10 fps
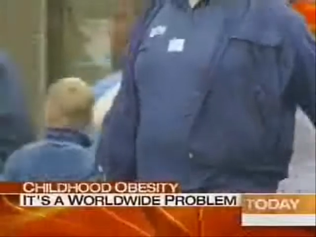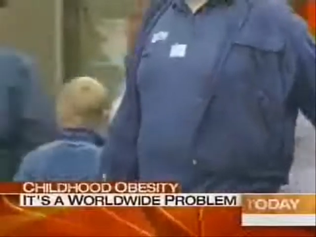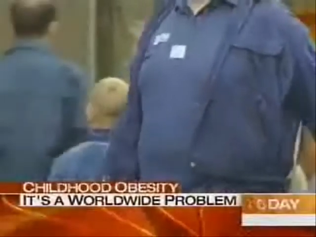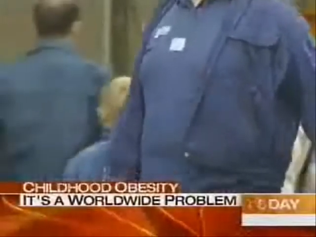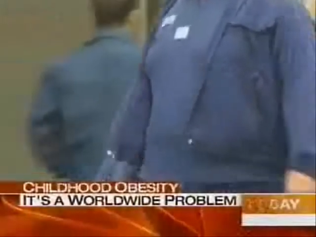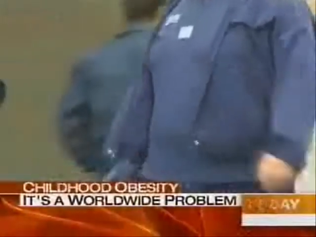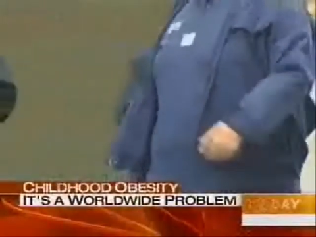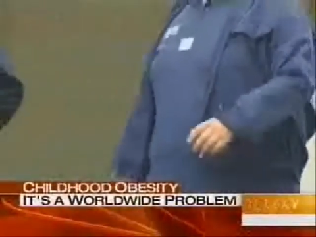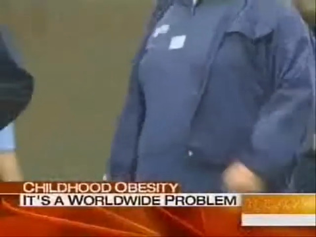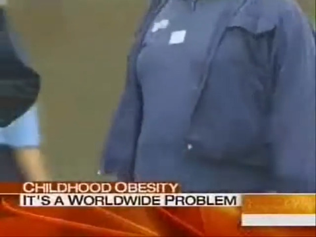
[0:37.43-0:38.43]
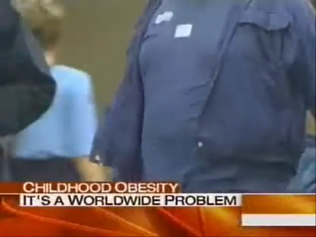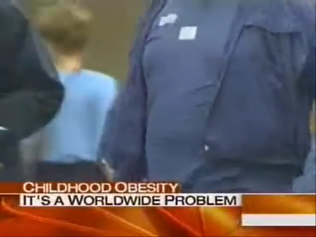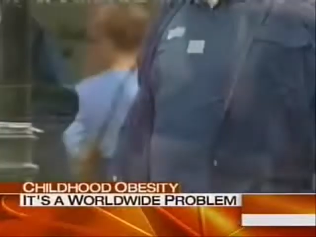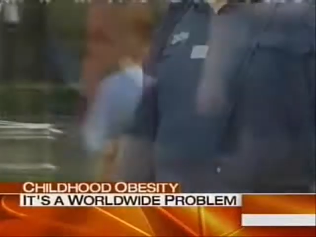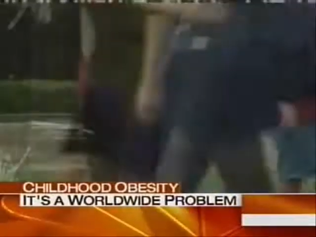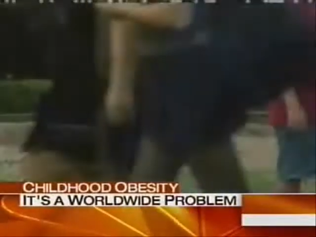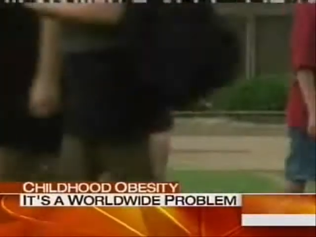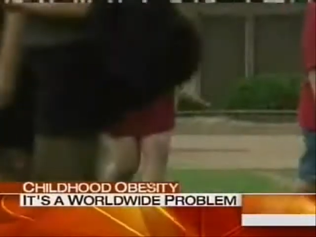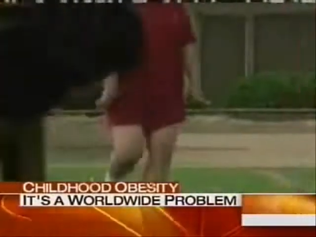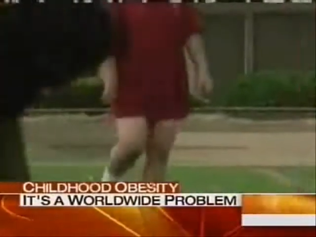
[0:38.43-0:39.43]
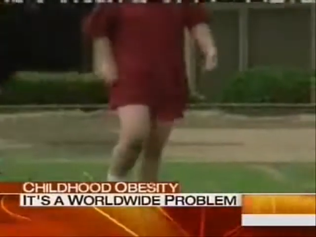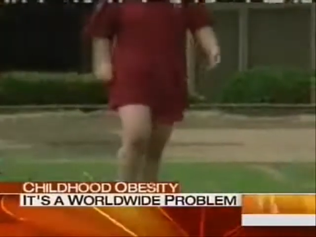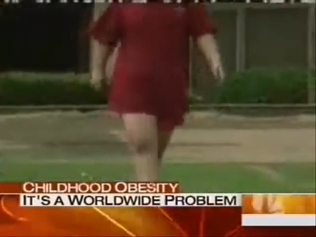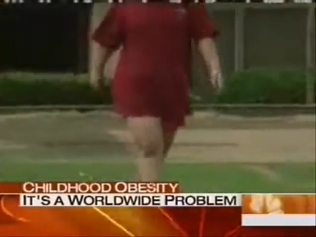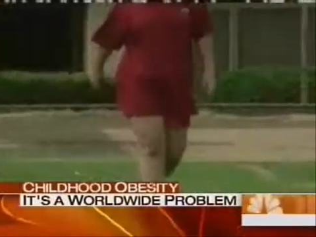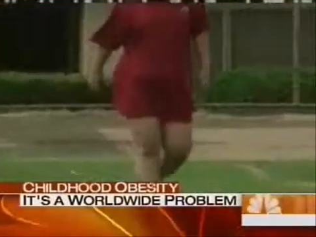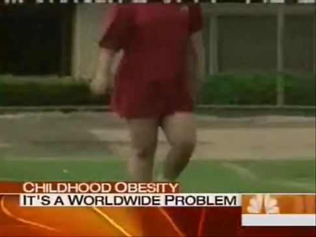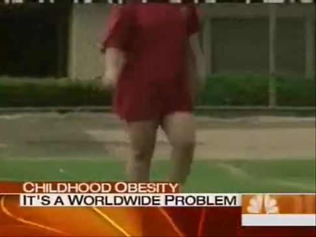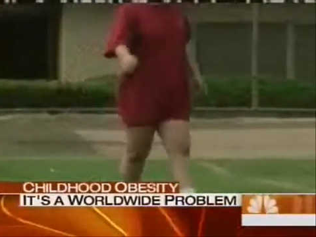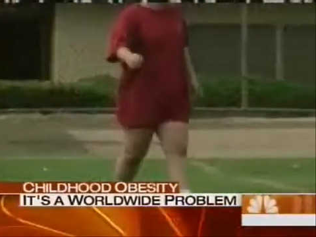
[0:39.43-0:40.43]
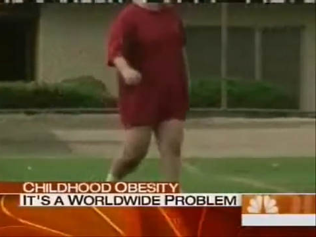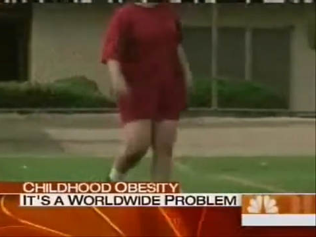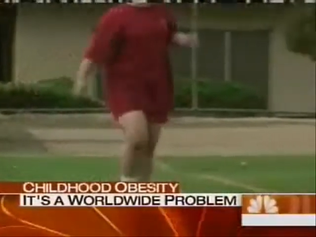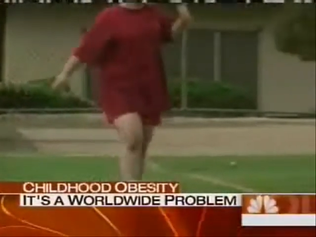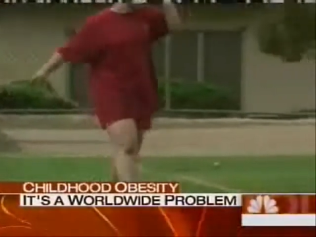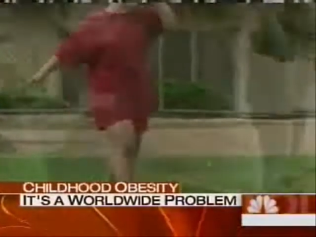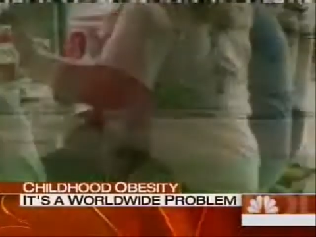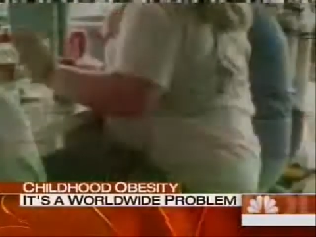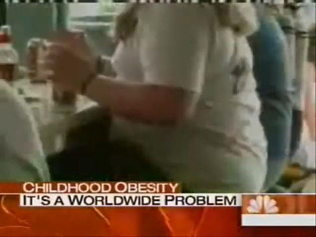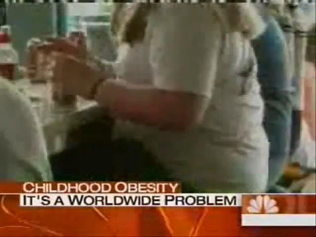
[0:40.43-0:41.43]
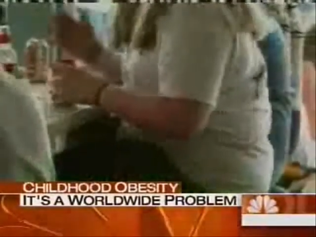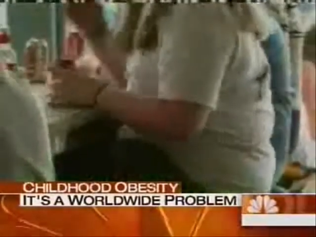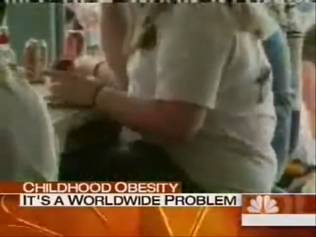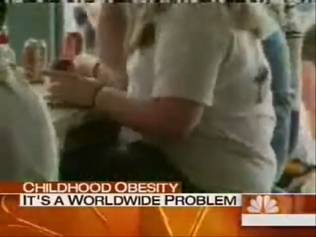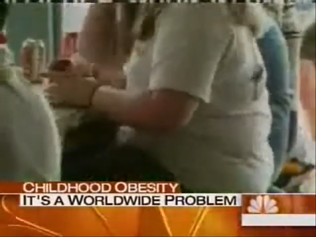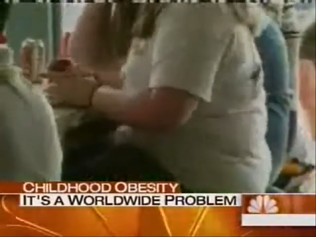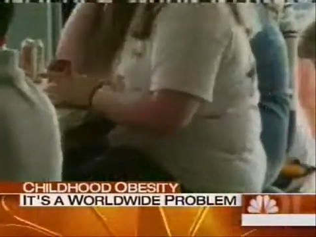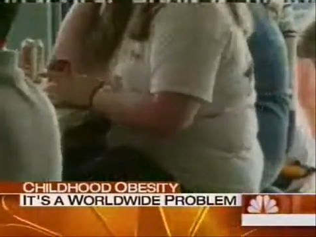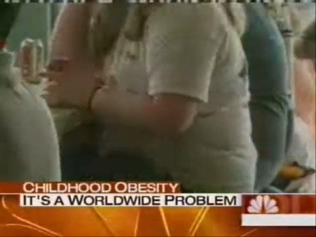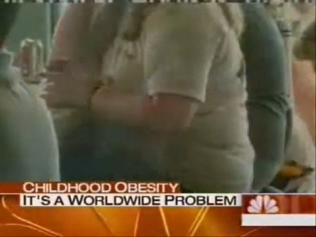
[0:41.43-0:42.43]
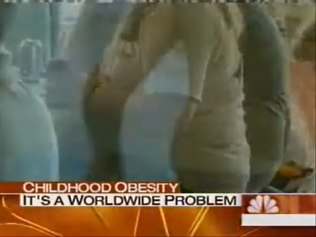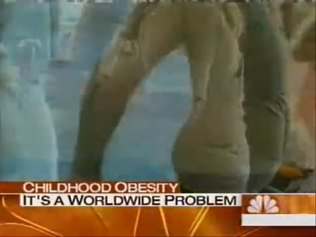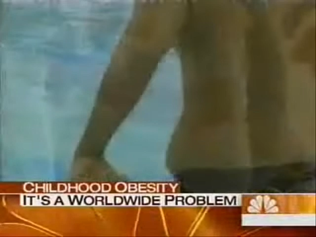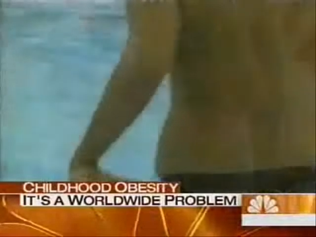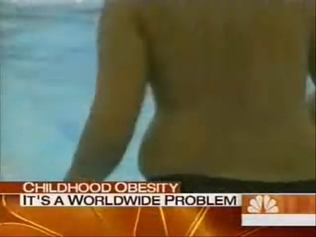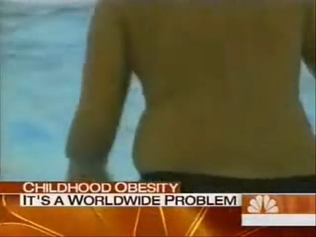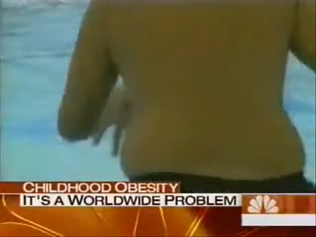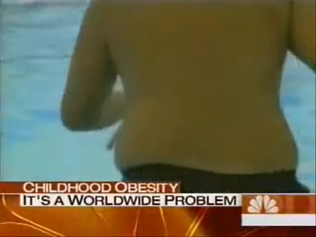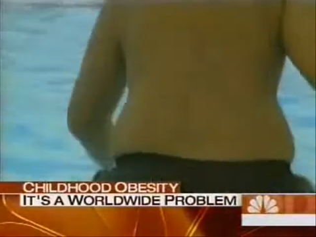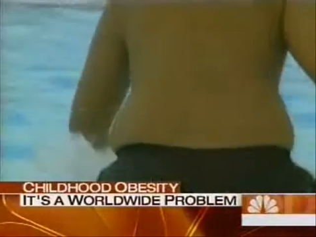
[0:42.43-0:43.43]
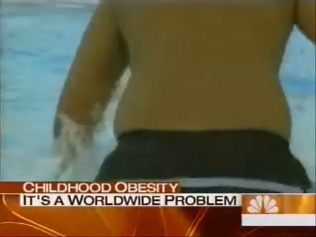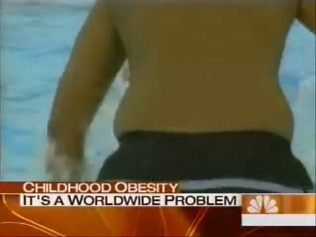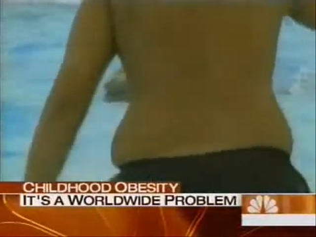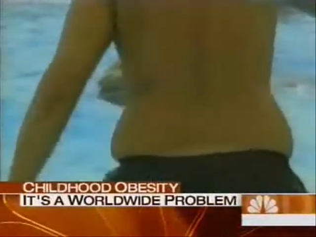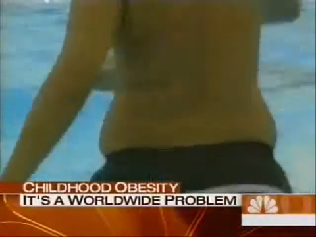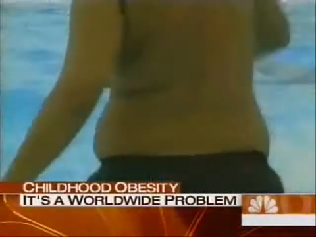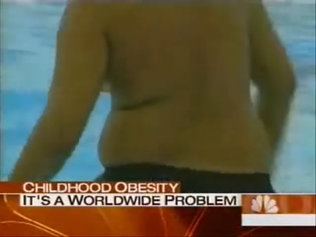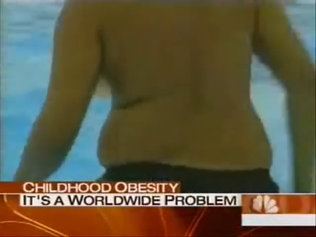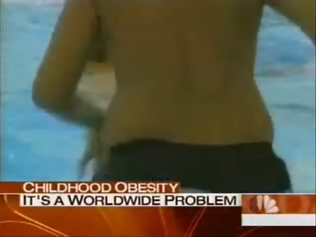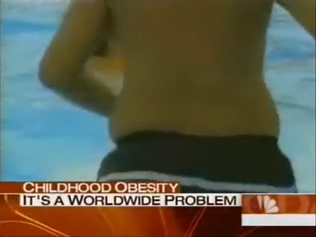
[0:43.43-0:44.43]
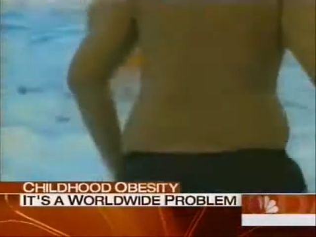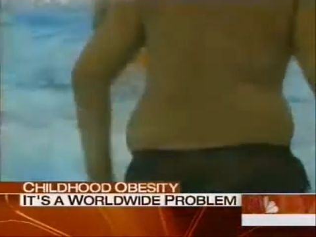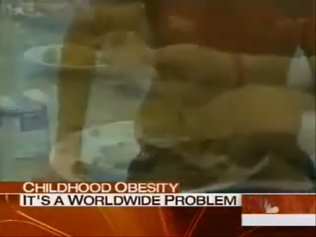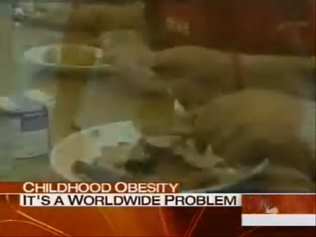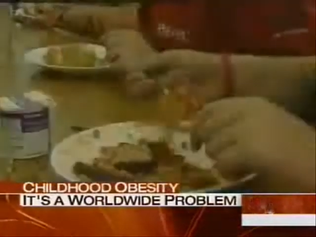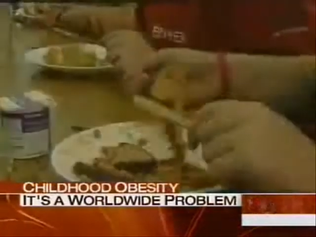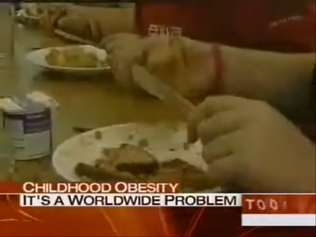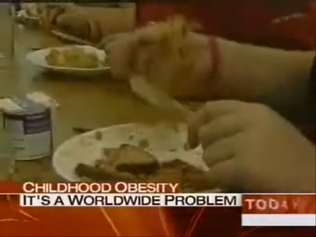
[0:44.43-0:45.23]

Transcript: [unreadable: no face in view]